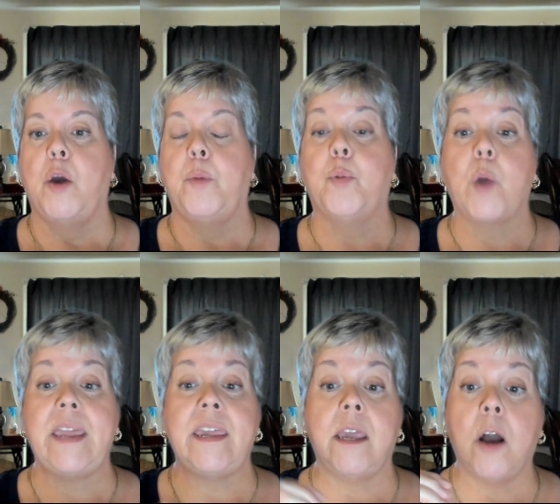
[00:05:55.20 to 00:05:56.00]

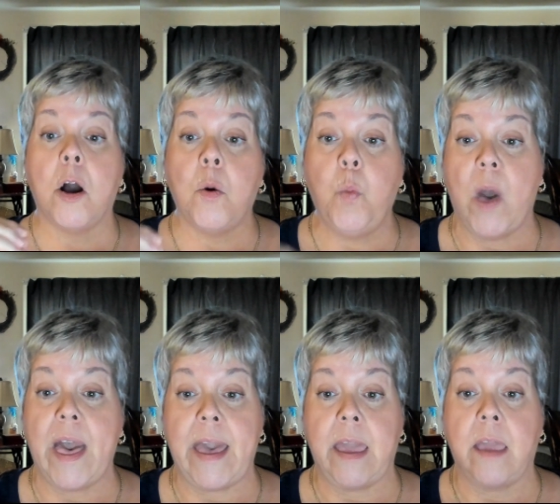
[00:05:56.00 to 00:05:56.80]
breaking
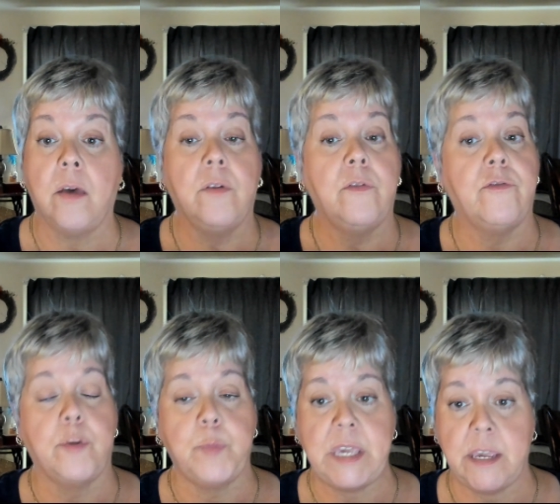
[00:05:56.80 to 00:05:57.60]
away
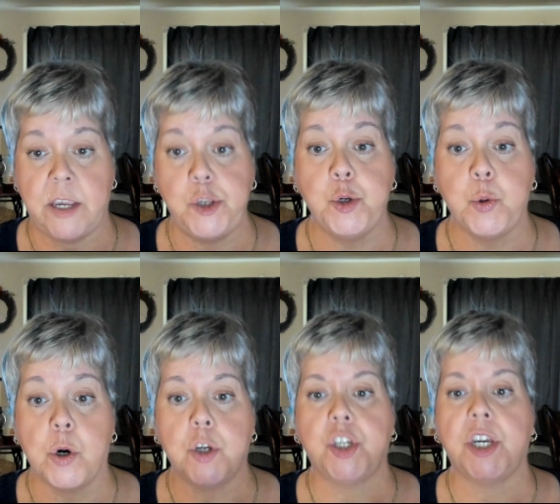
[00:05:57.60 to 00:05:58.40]
from King
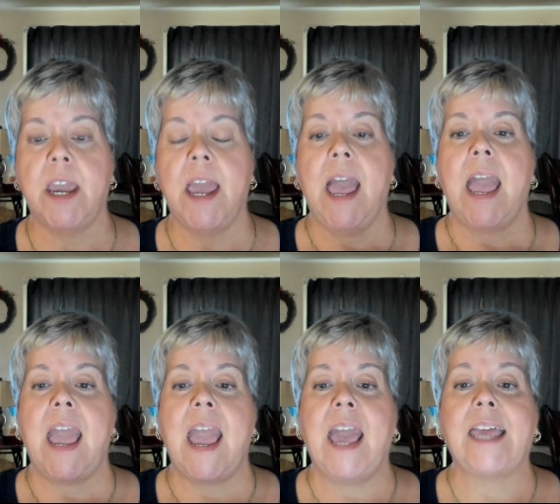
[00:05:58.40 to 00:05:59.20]
George,
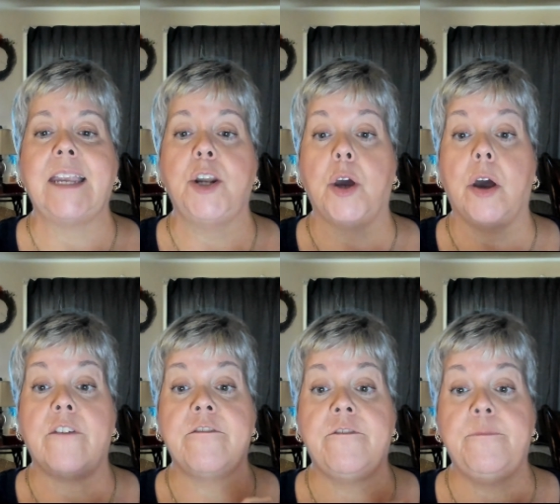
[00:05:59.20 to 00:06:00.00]
and
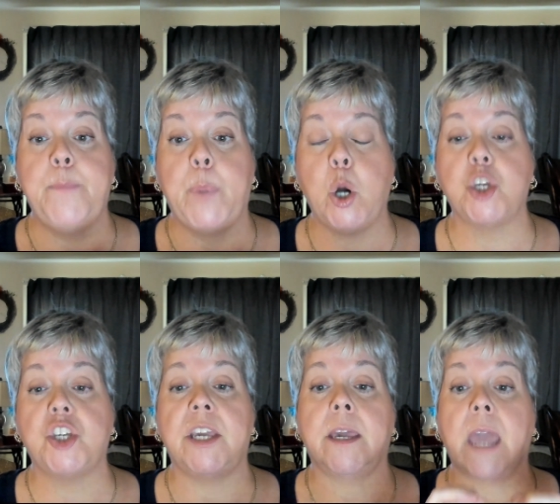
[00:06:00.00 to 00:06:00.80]

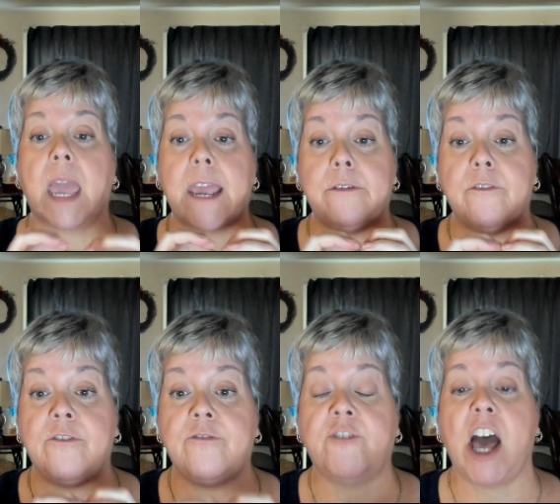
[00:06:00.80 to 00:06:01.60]
pushing and
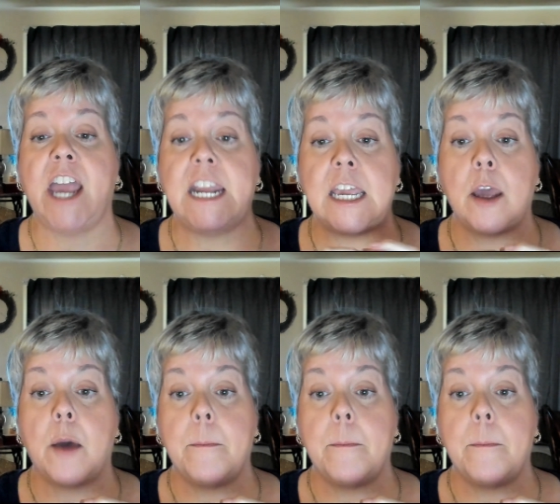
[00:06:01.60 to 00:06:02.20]
fighting